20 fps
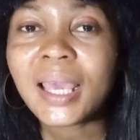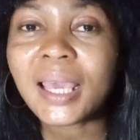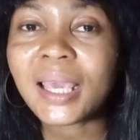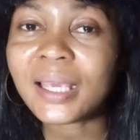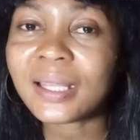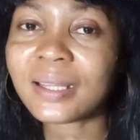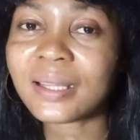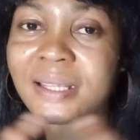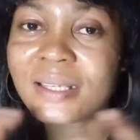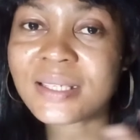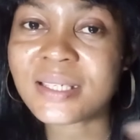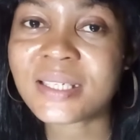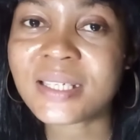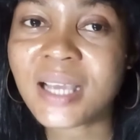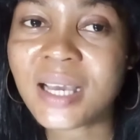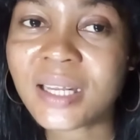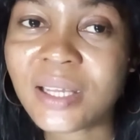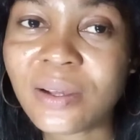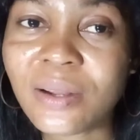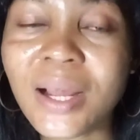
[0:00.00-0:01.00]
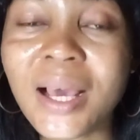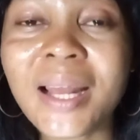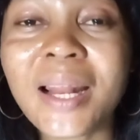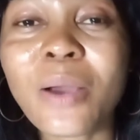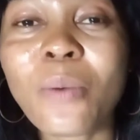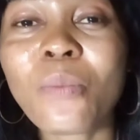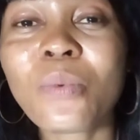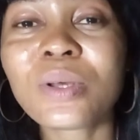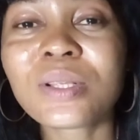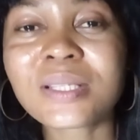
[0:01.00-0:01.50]
in this channel
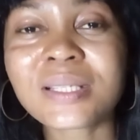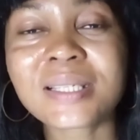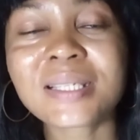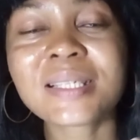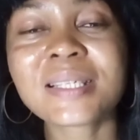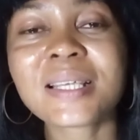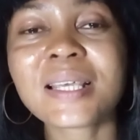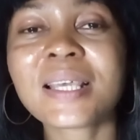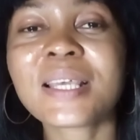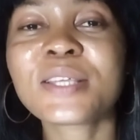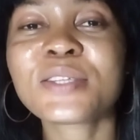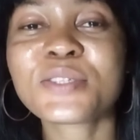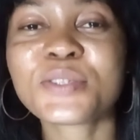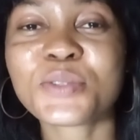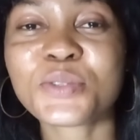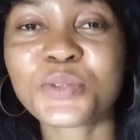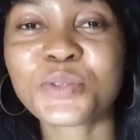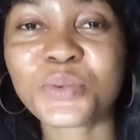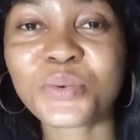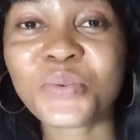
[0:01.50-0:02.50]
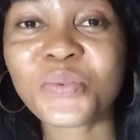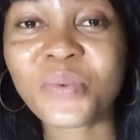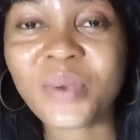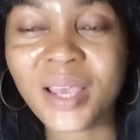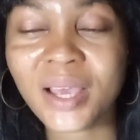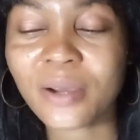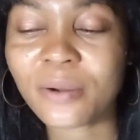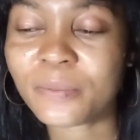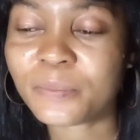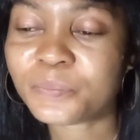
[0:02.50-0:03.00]
and I want to see it do
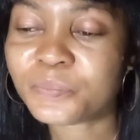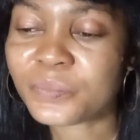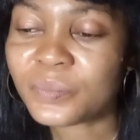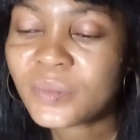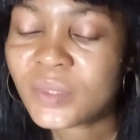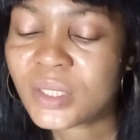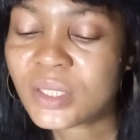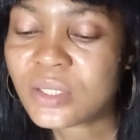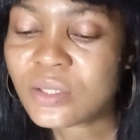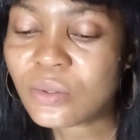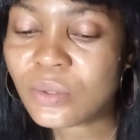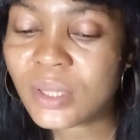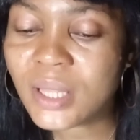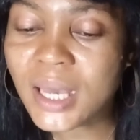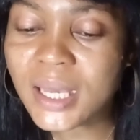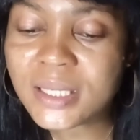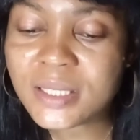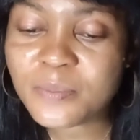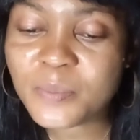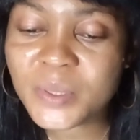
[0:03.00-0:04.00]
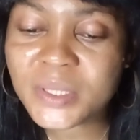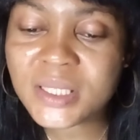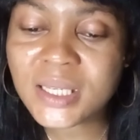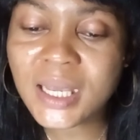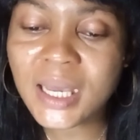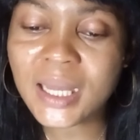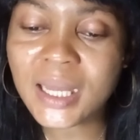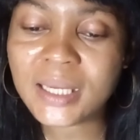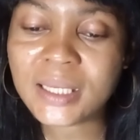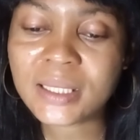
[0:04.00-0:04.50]
well. So that's
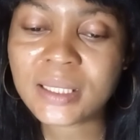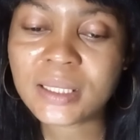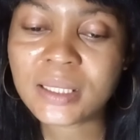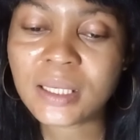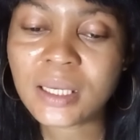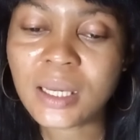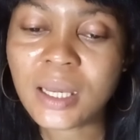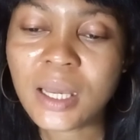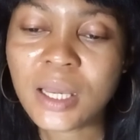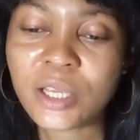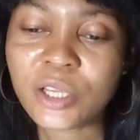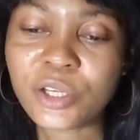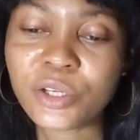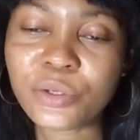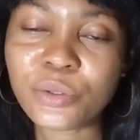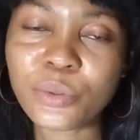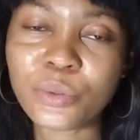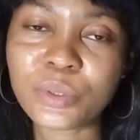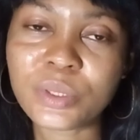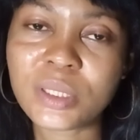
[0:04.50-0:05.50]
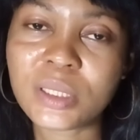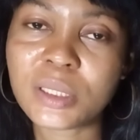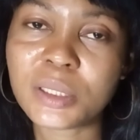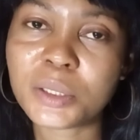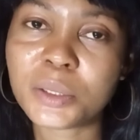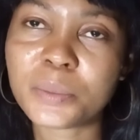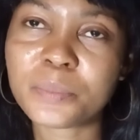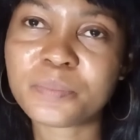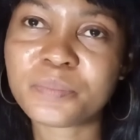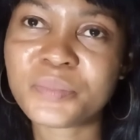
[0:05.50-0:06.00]
basically, you know,
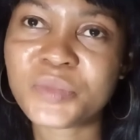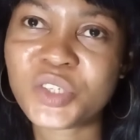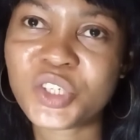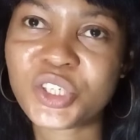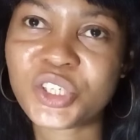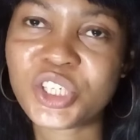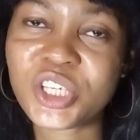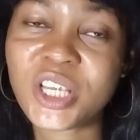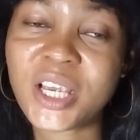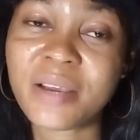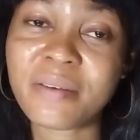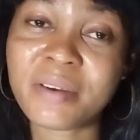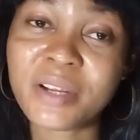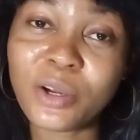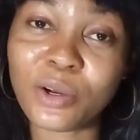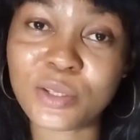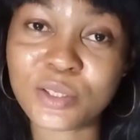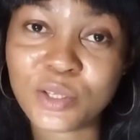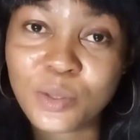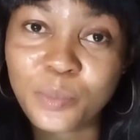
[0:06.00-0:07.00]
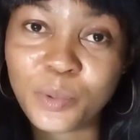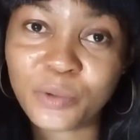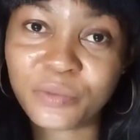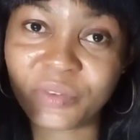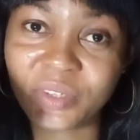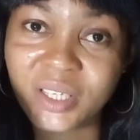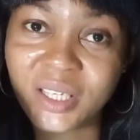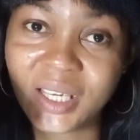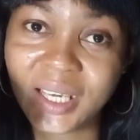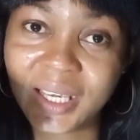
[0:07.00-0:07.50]
the cherry on top
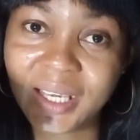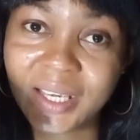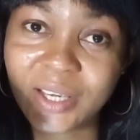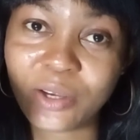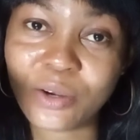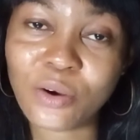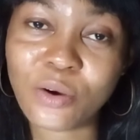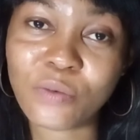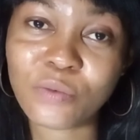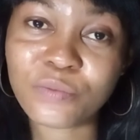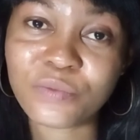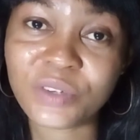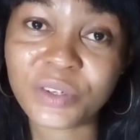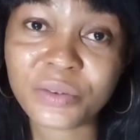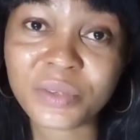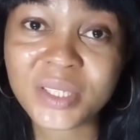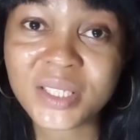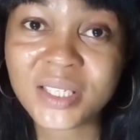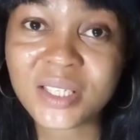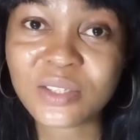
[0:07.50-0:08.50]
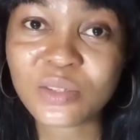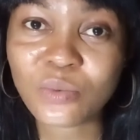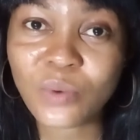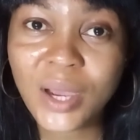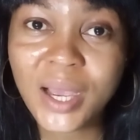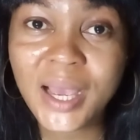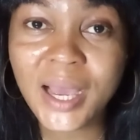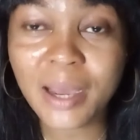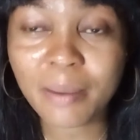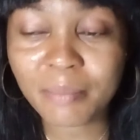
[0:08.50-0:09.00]
of the cake of the reasons
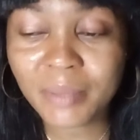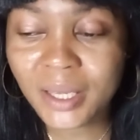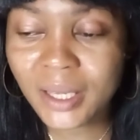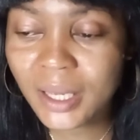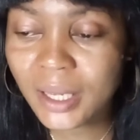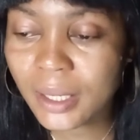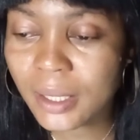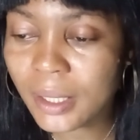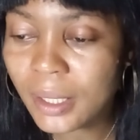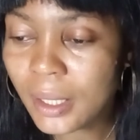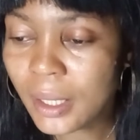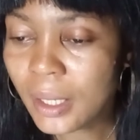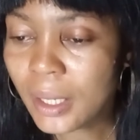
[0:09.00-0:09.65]
why I'm here.